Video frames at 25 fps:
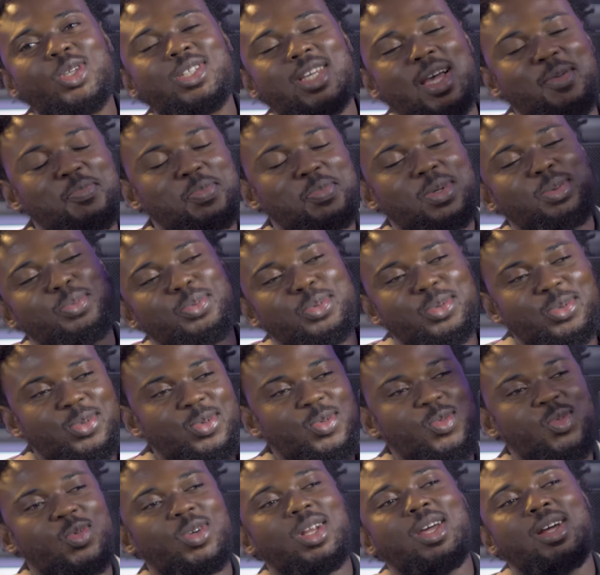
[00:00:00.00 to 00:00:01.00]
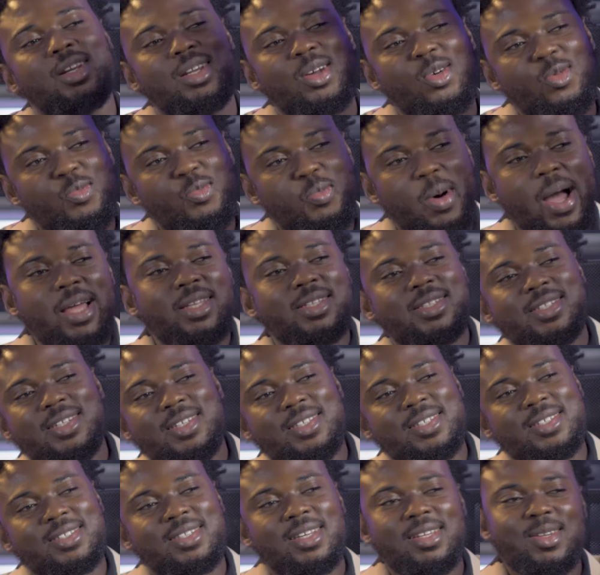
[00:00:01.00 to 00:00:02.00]
We send people, then they'll buy the
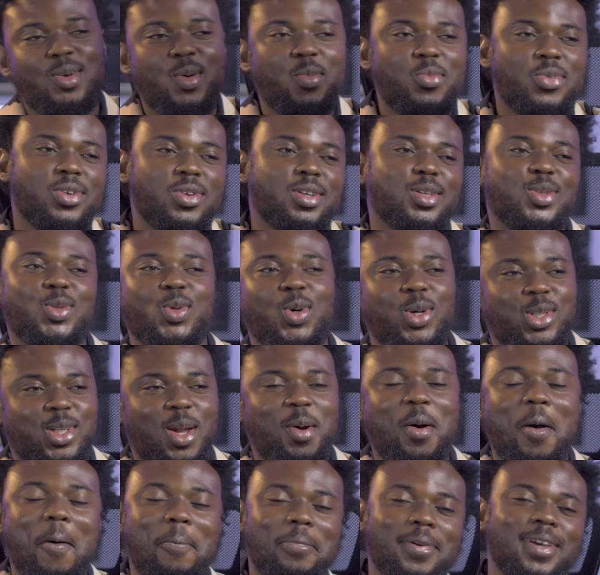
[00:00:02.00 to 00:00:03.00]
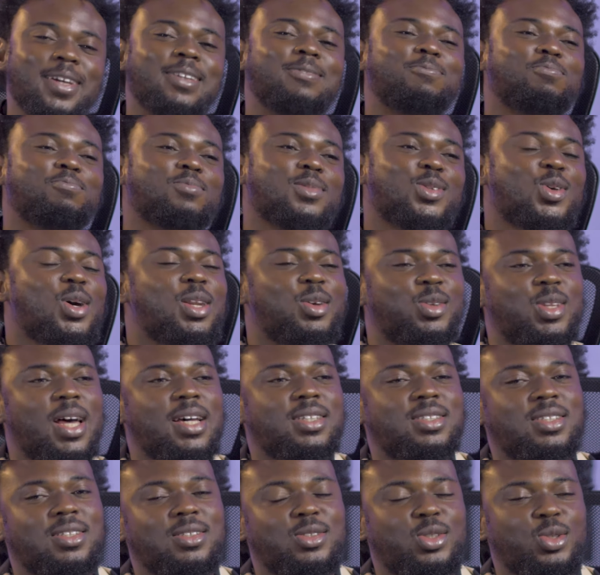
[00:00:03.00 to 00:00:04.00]
C Ds, then they'll bring it to us probably. So
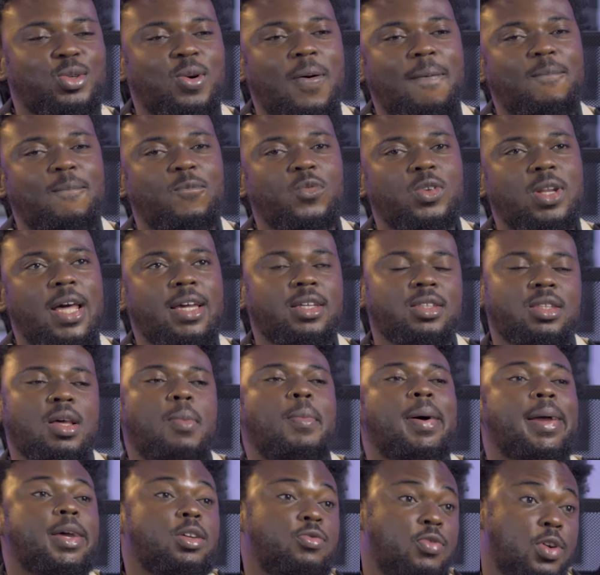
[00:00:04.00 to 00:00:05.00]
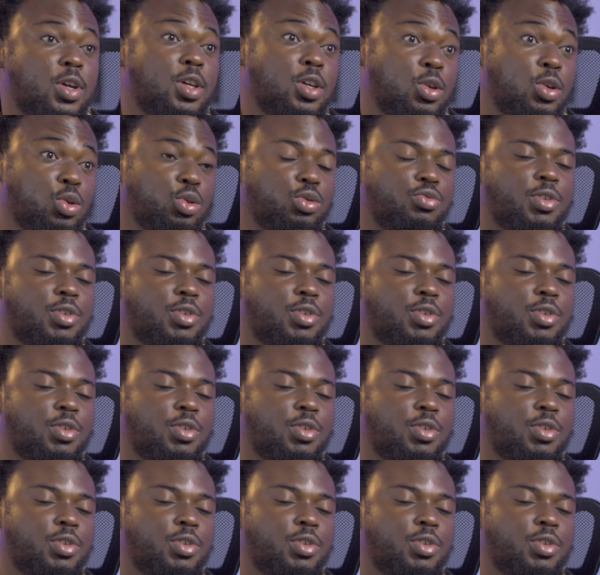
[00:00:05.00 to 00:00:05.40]
anyway, that's it. So like the market is very